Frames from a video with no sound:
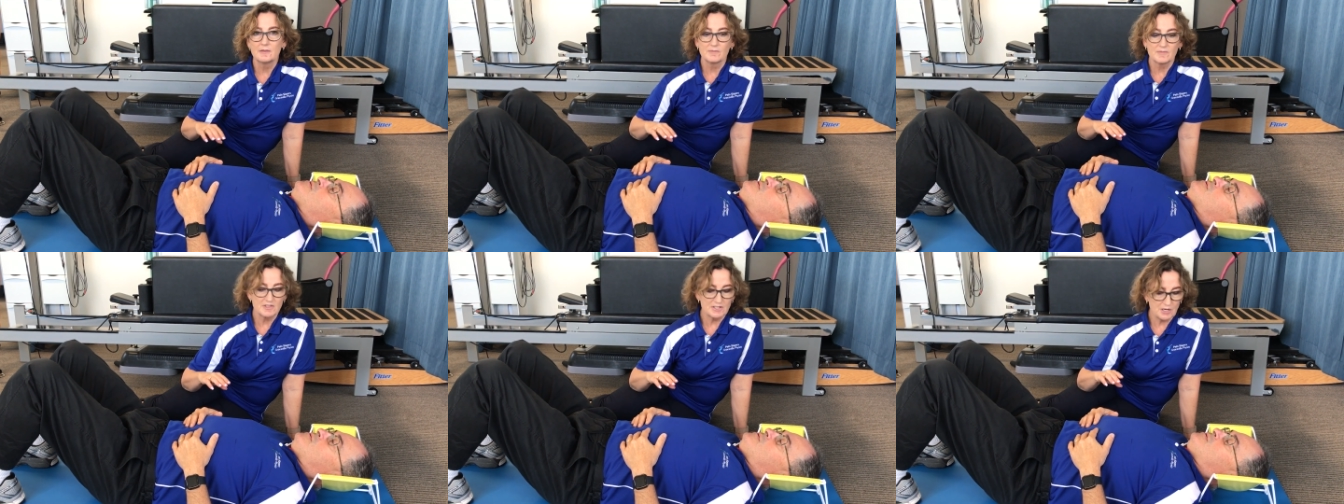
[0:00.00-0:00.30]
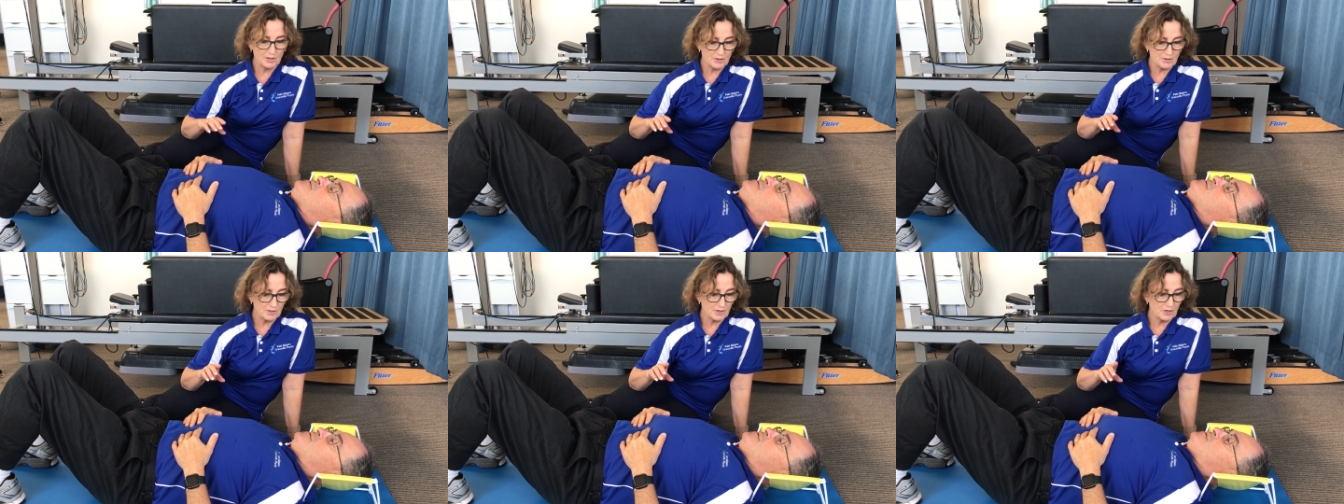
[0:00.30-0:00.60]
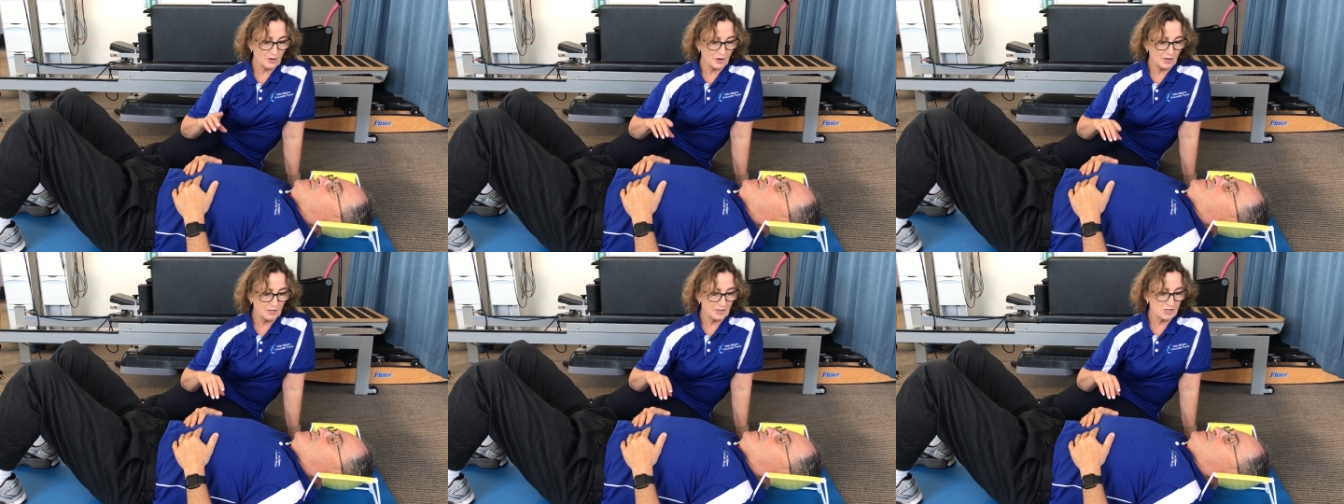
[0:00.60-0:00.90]
So you're
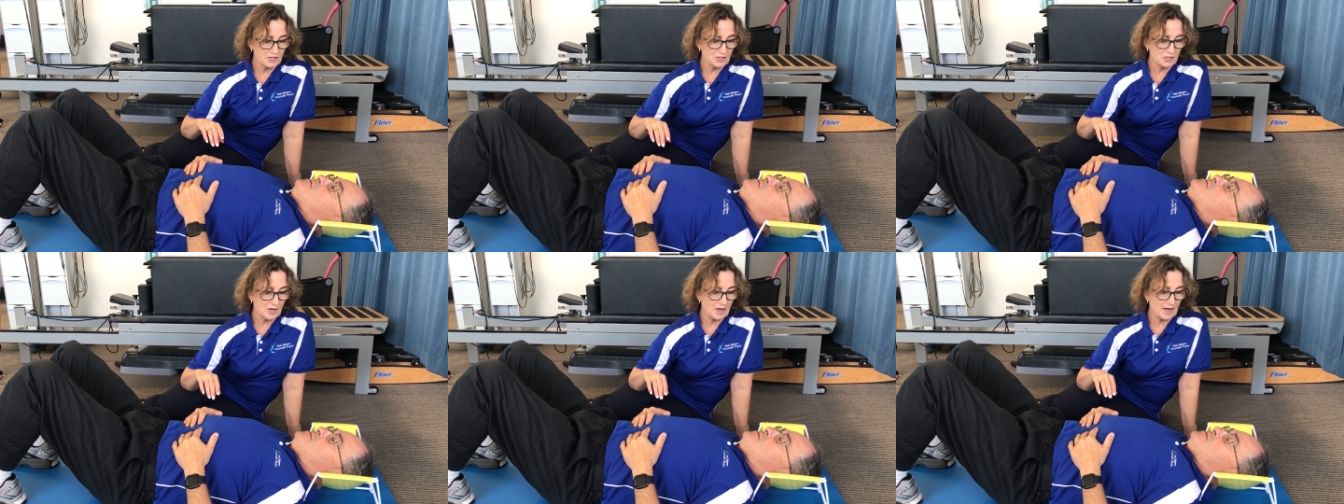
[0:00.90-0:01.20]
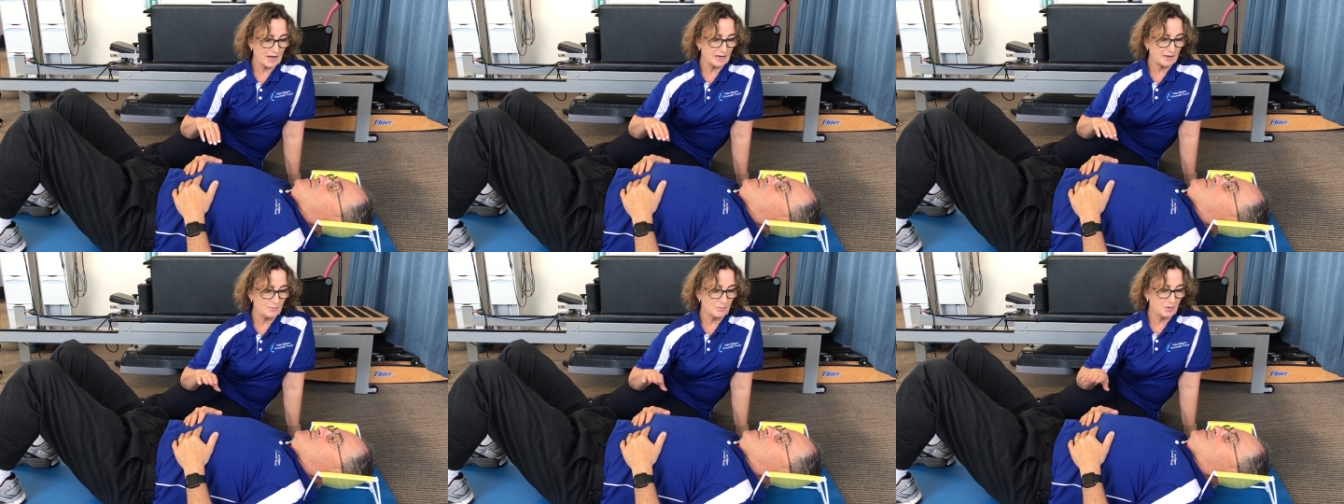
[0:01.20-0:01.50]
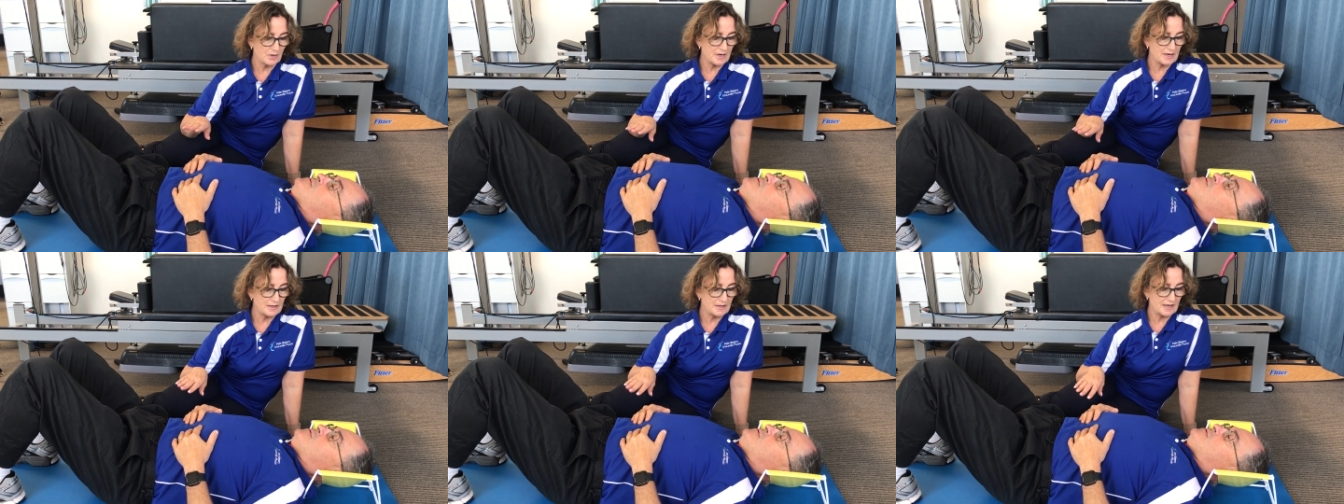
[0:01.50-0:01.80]
going to try and
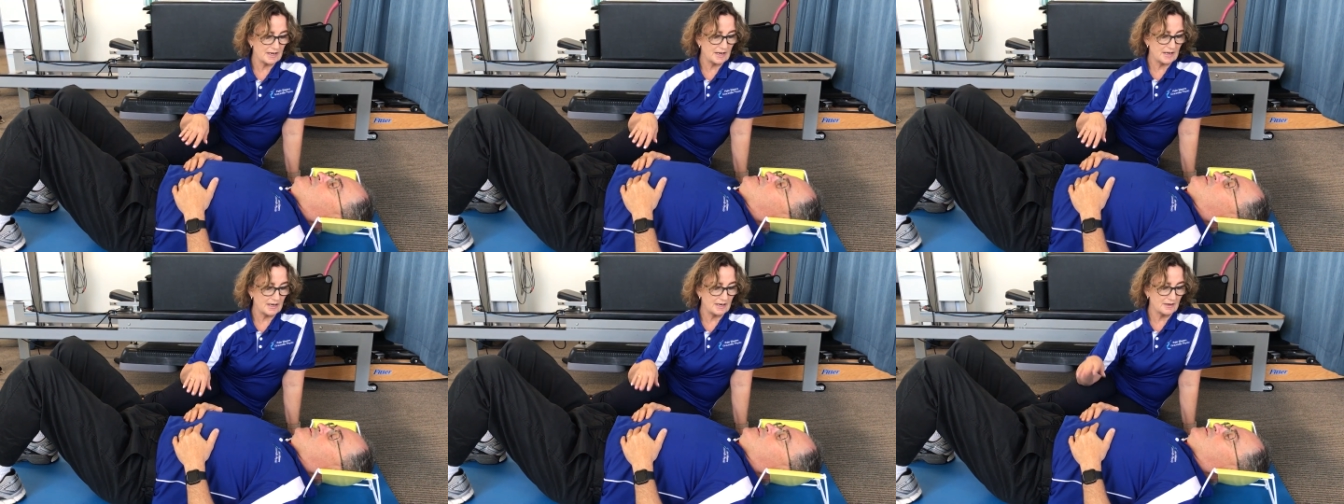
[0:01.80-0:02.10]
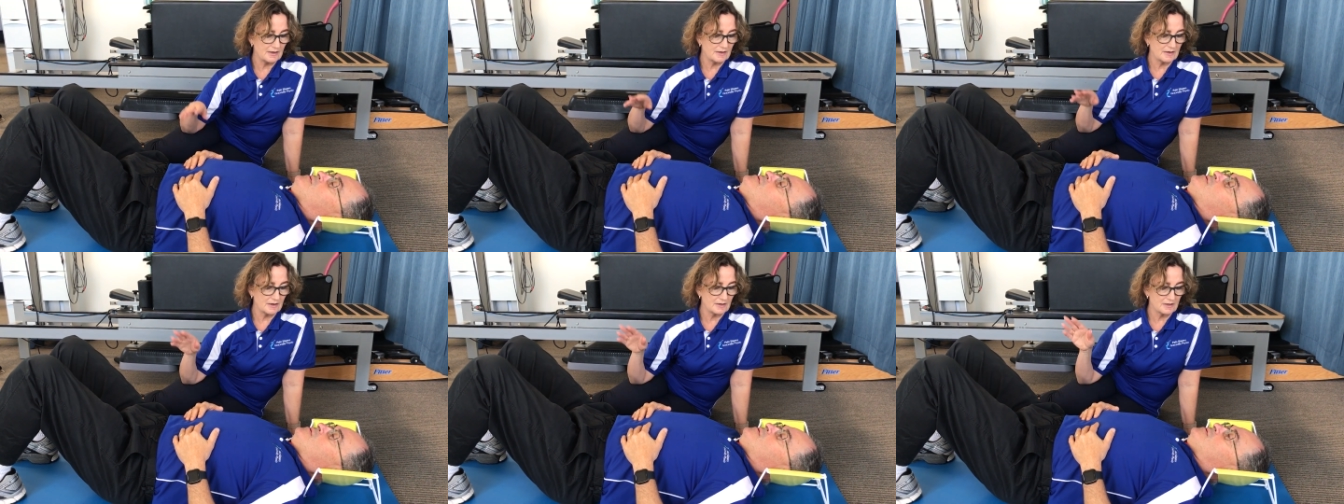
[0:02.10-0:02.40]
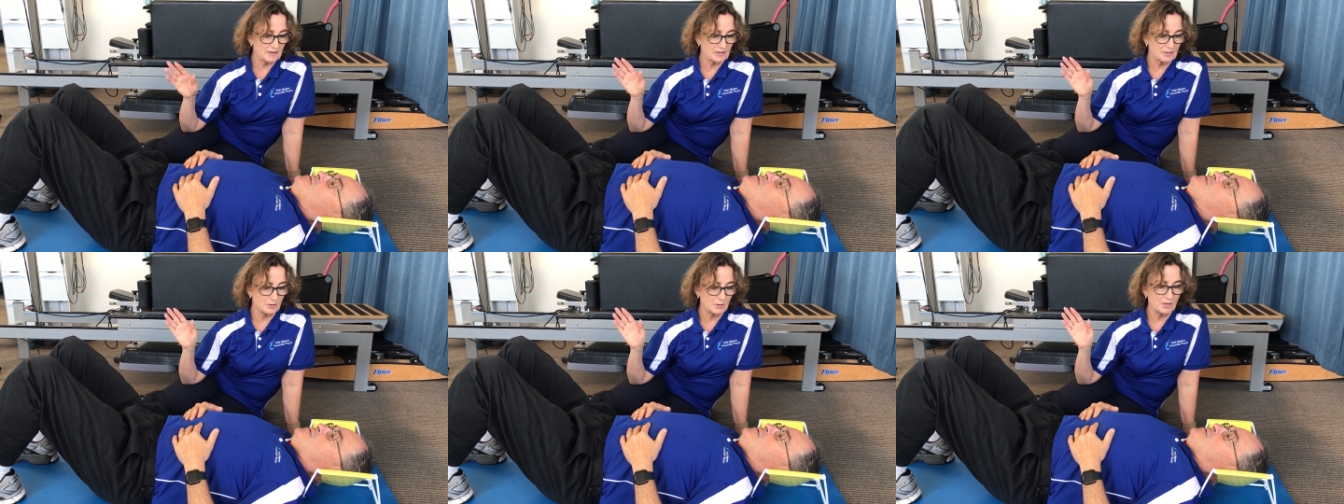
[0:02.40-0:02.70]
breathe in
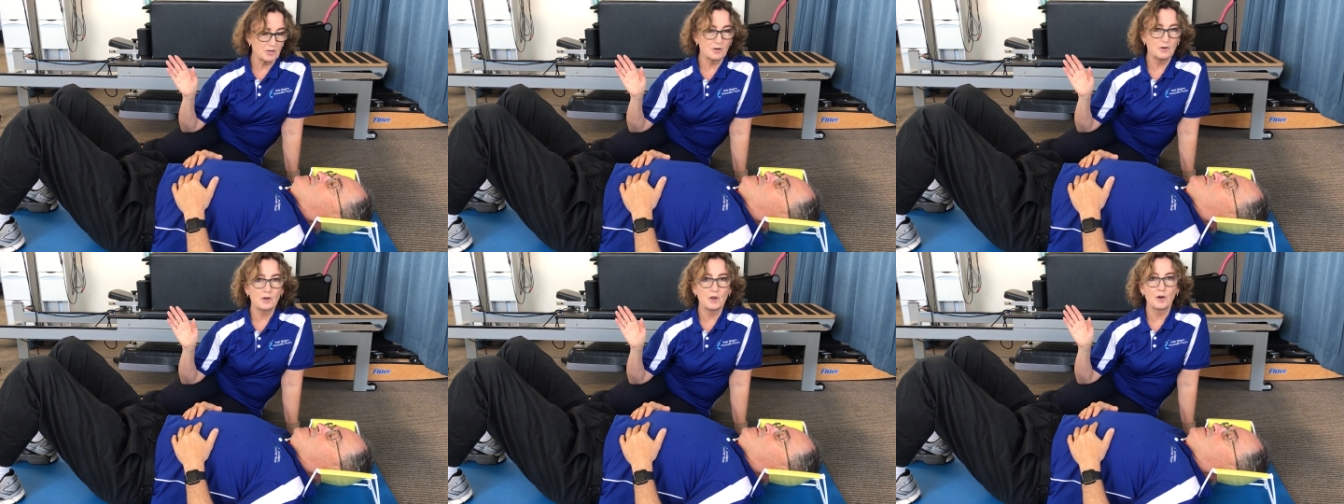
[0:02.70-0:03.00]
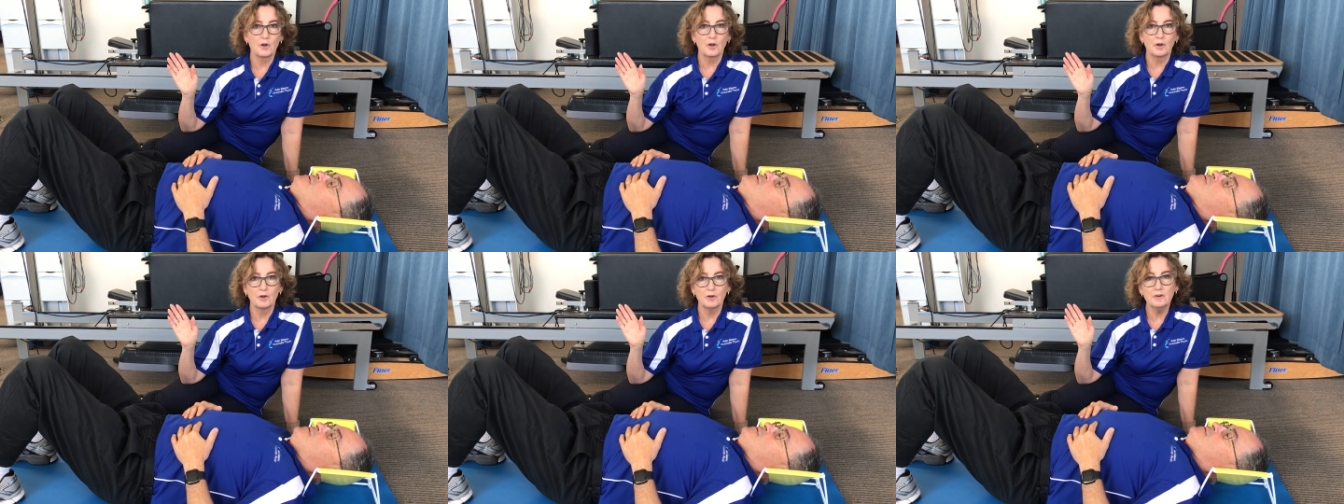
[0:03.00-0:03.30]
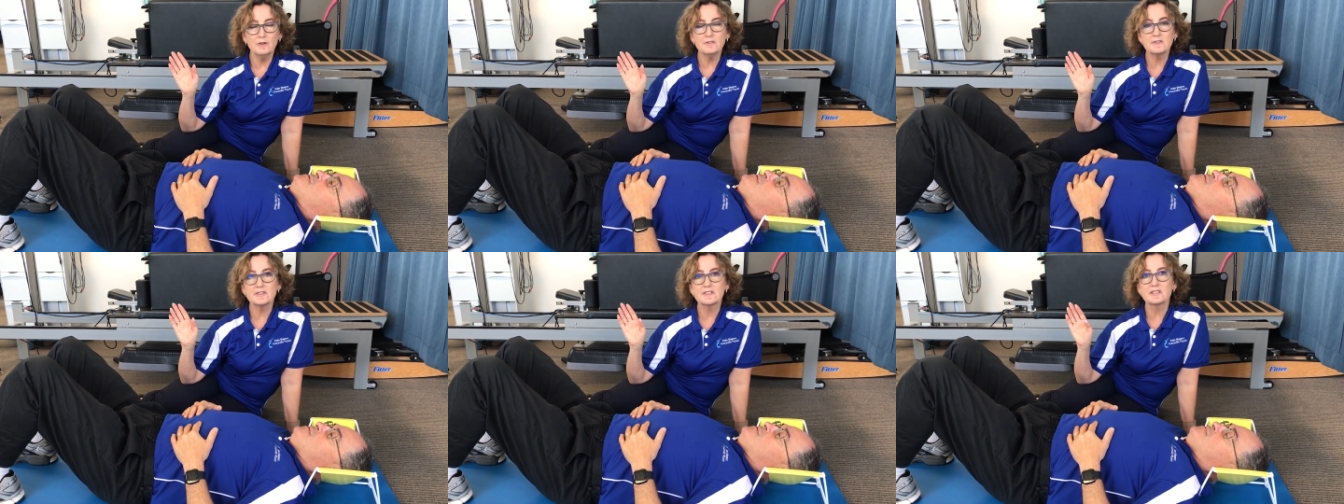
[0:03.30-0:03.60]
through your
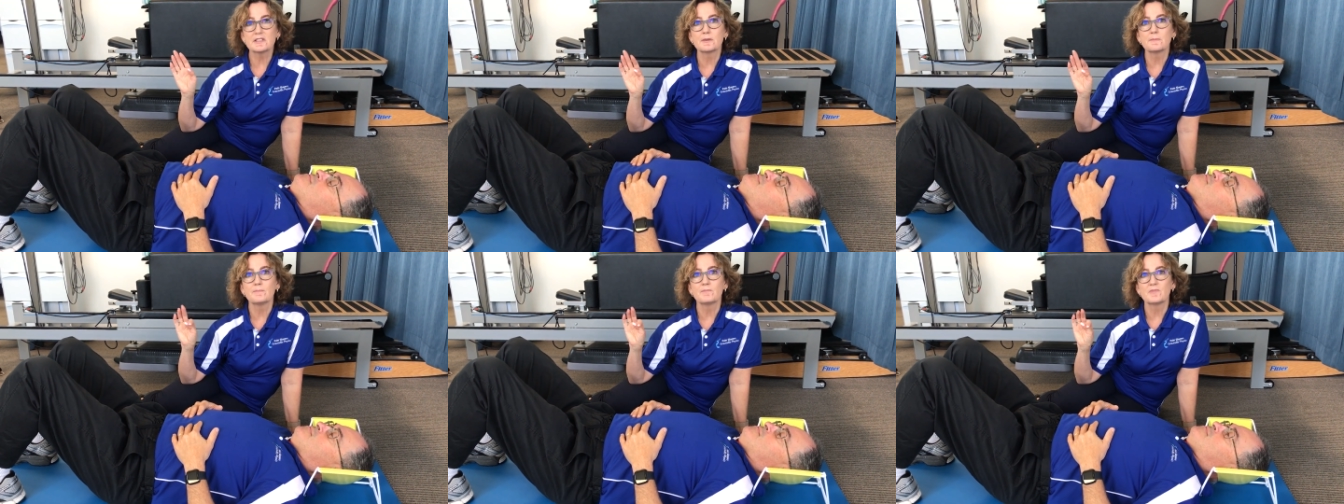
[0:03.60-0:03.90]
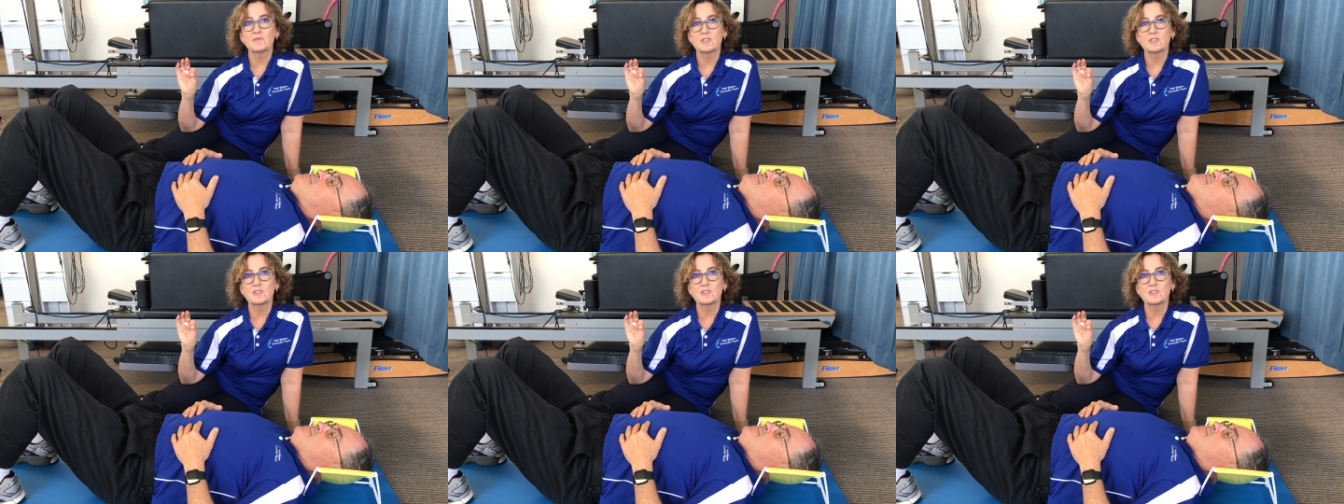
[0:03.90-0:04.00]
nose.